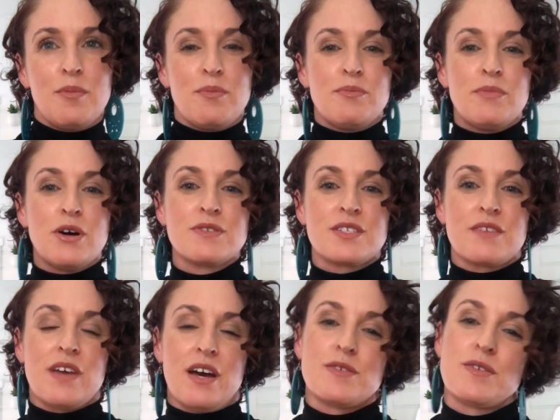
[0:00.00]
Most of
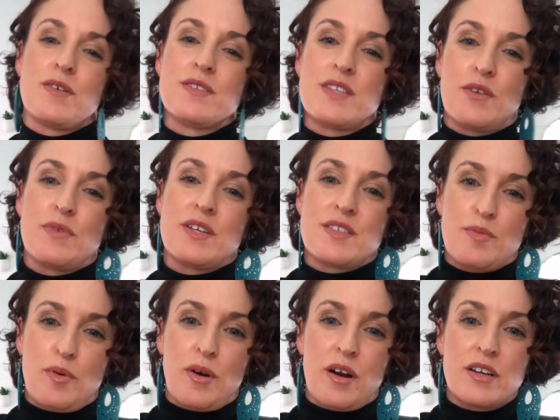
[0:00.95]
the households that we
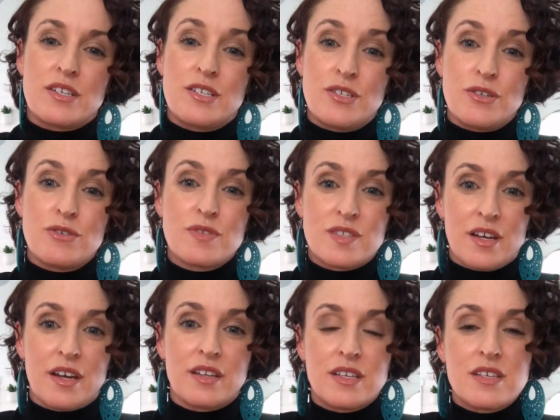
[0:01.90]
support do
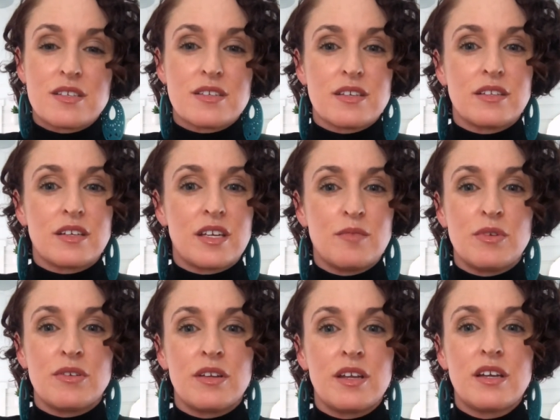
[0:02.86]
sign leases in the
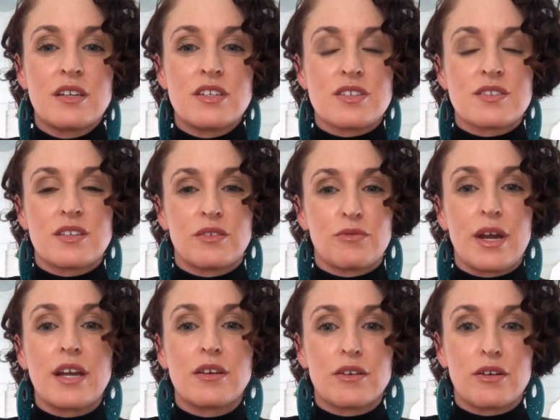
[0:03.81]
community, just in the
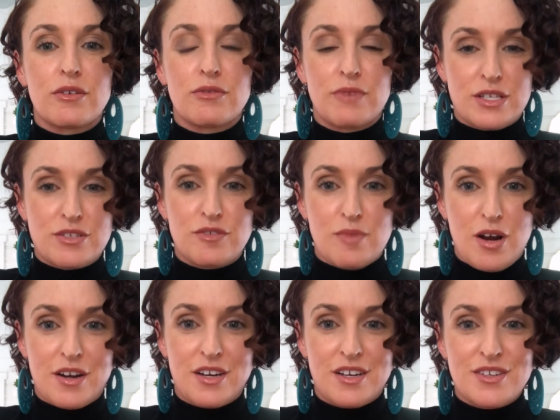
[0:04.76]
regular rental
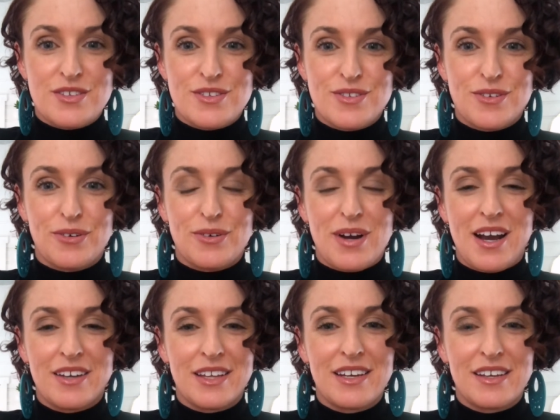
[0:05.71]
market. So
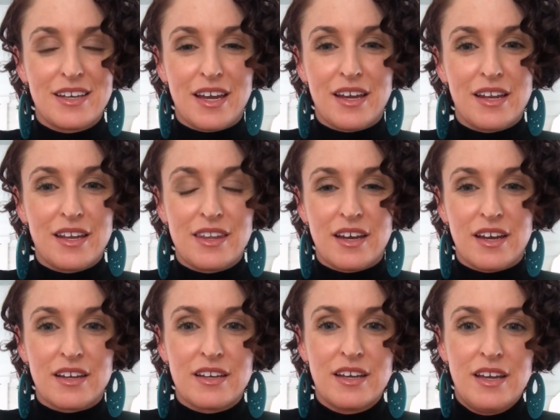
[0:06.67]
highlighting again
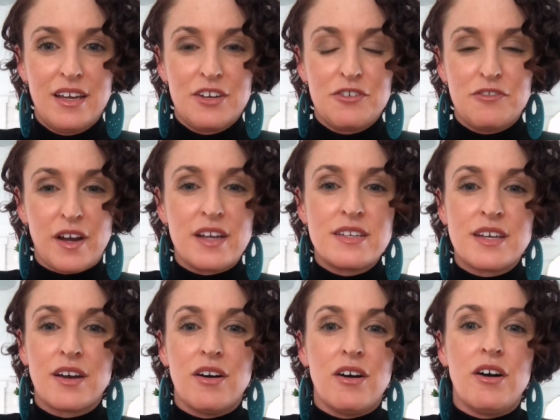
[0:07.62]
that
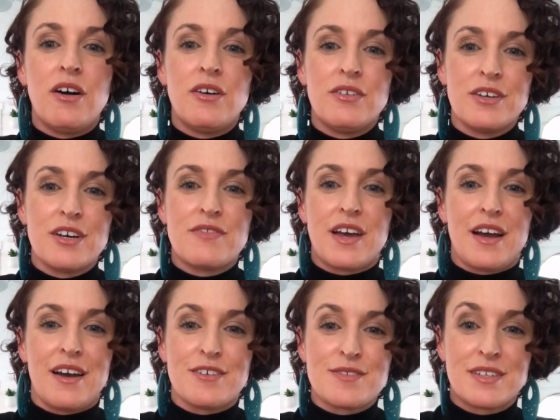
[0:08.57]
finding all of the
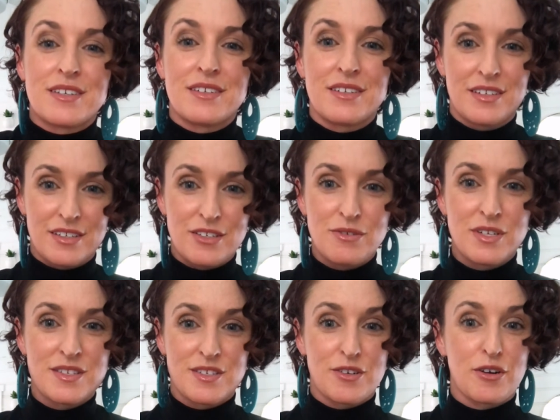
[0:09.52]
housing
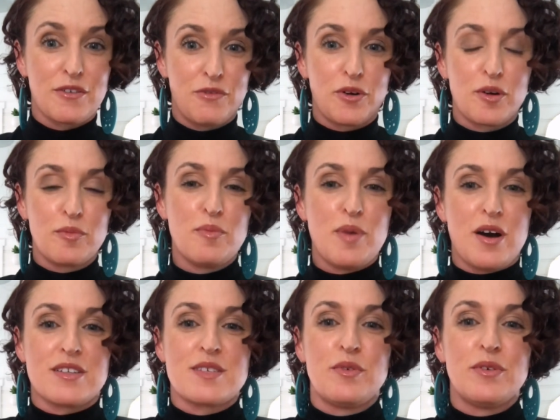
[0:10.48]
units that are affordable
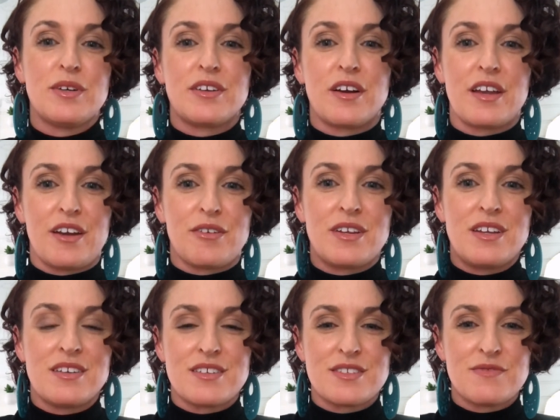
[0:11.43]
possible in our
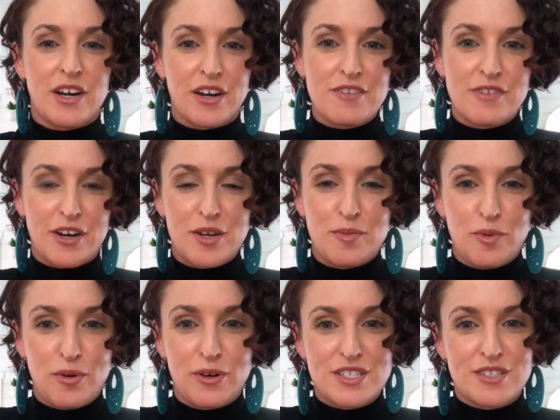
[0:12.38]
county is very, very
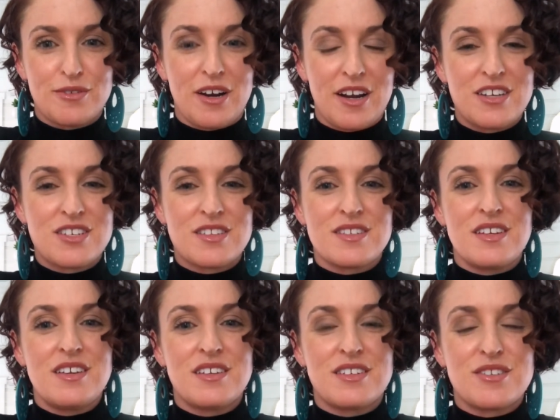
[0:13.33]
important to our
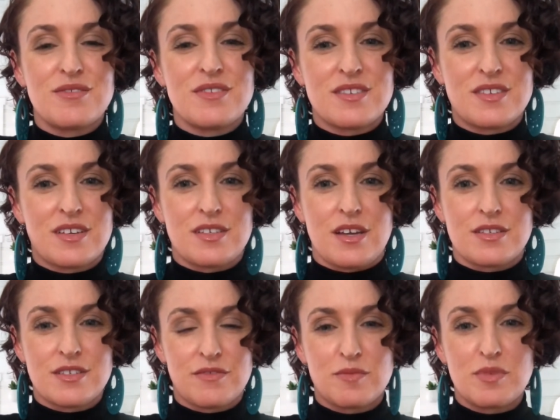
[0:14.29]
agency and to the success
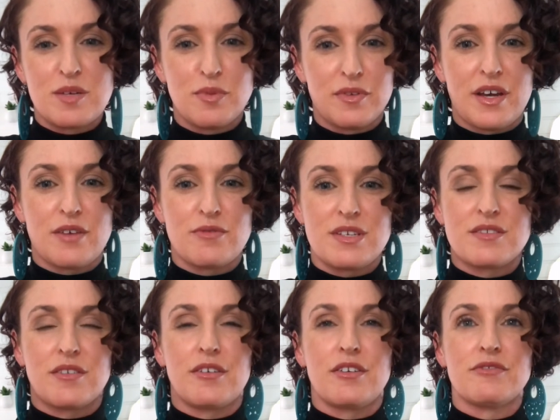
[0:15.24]
of the people that we
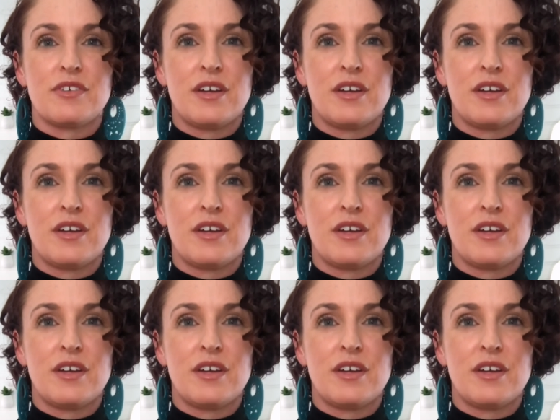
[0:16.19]
serve.